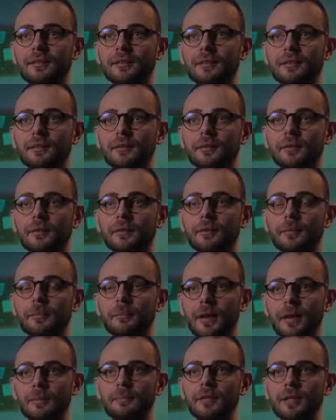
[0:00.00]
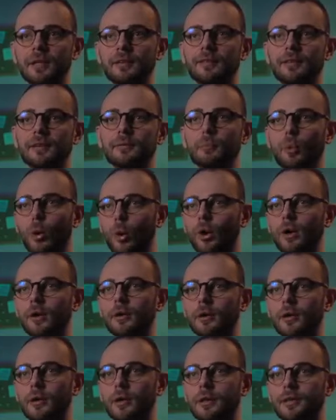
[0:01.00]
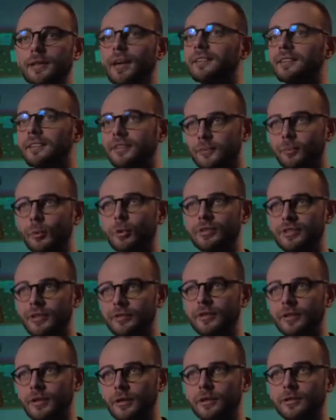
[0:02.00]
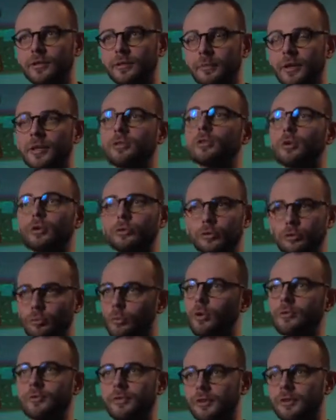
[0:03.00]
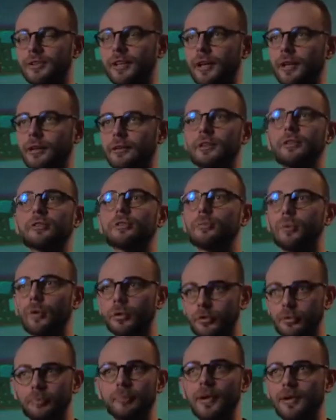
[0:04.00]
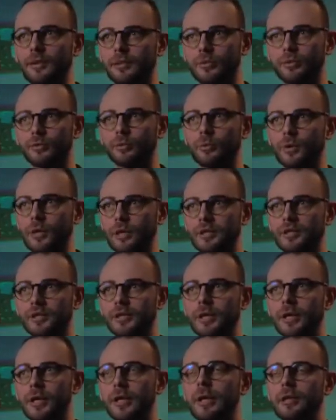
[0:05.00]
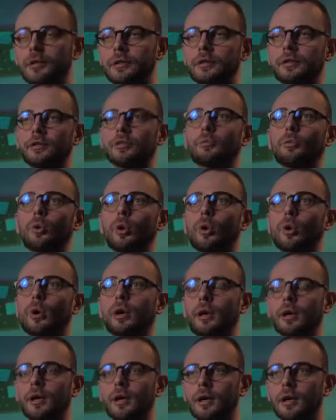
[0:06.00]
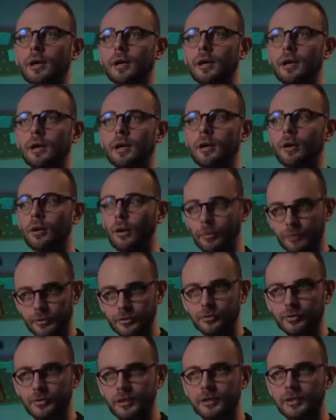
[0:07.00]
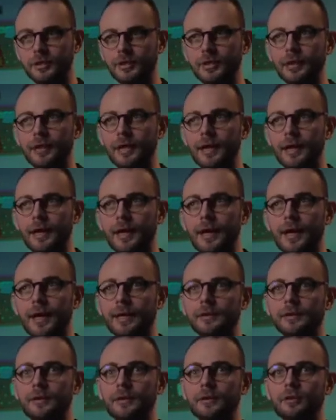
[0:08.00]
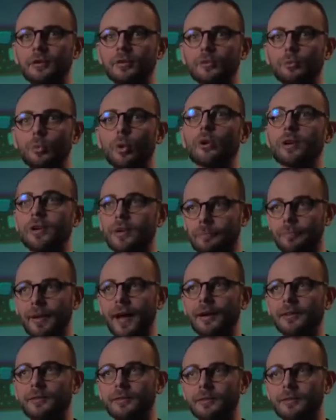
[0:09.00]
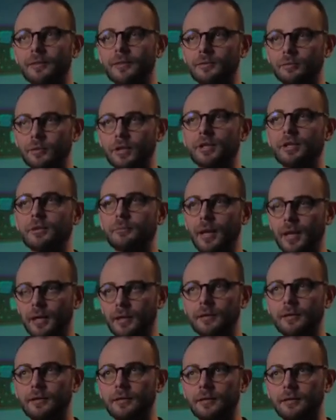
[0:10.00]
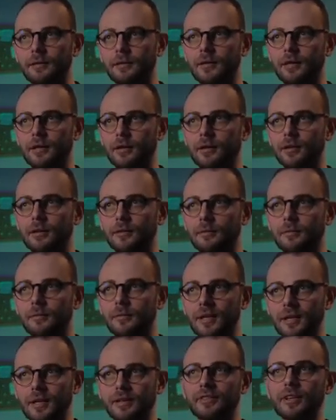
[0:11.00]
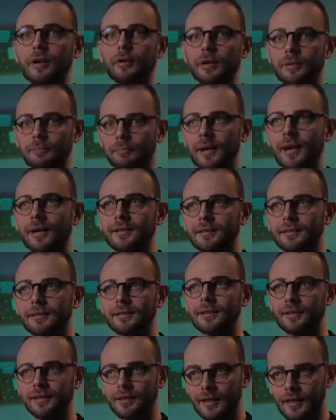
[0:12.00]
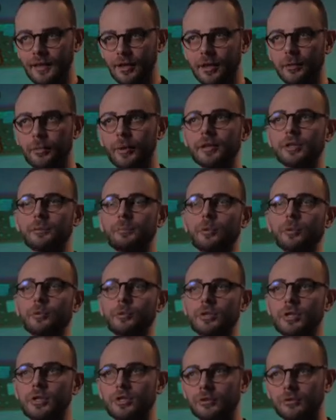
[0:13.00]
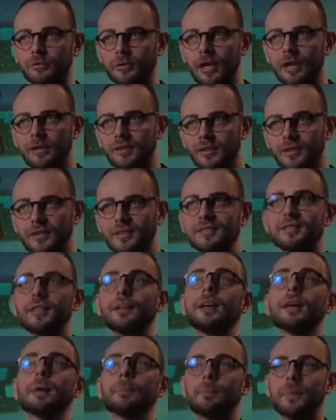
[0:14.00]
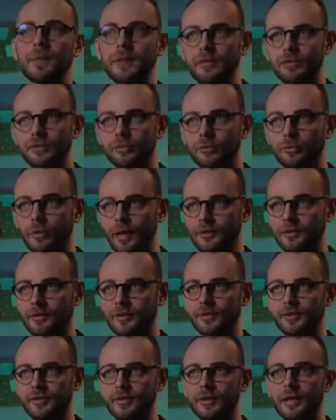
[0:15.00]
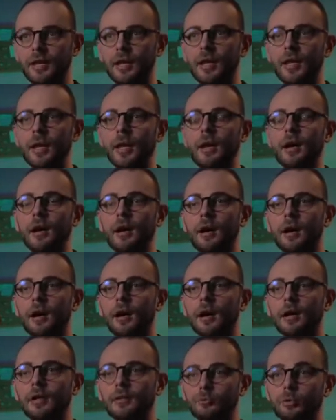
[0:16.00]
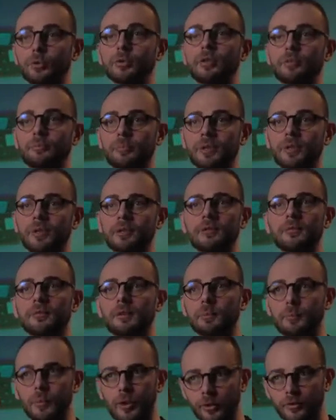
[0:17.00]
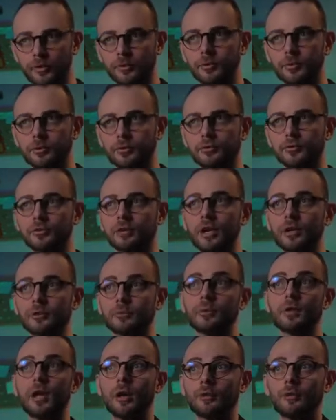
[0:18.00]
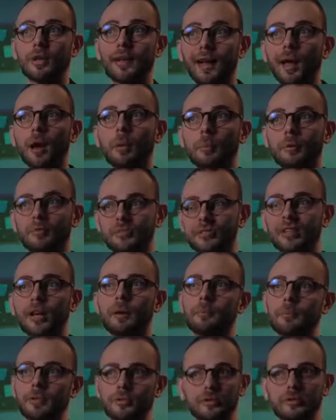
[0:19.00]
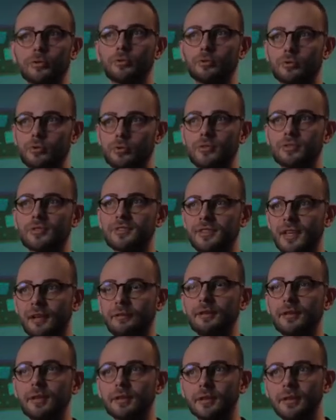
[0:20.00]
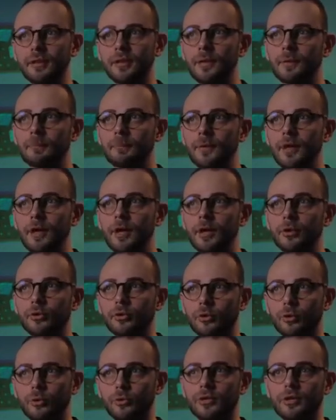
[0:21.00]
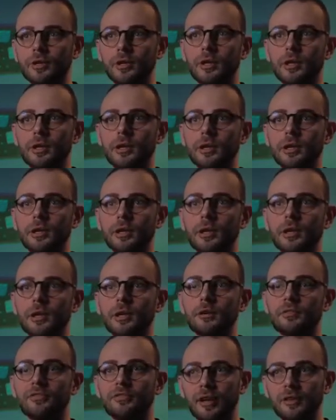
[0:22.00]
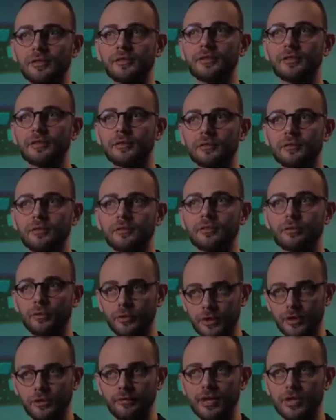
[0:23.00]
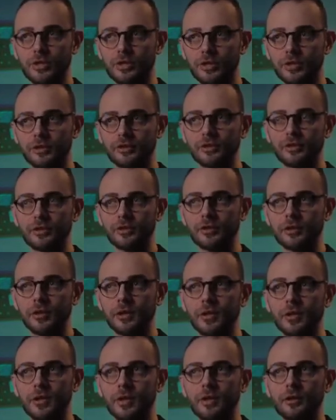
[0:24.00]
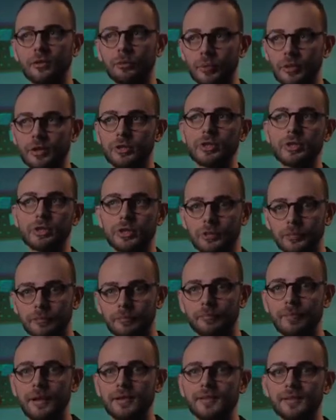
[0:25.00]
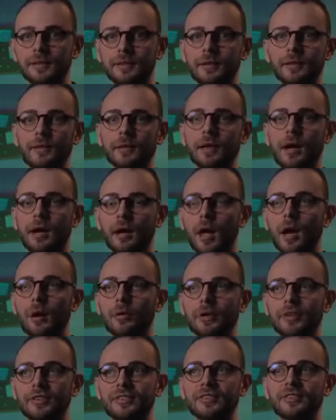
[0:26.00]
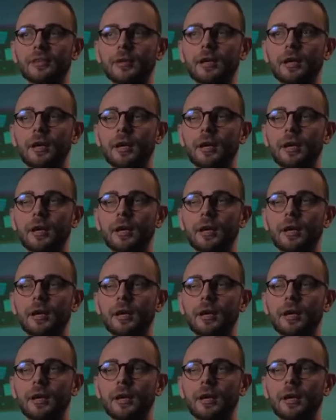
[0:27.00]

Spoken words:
it maybe even more, yes, it's more difficult, but it's also more fertile. There is more space to work. There is more opportunity and there is more impact that we can make here. Because our impact here, where the pollution is greatest. It would have been impossible to start without the help of some institutions, definitely. So the Fund for Innovations, which basically allowed us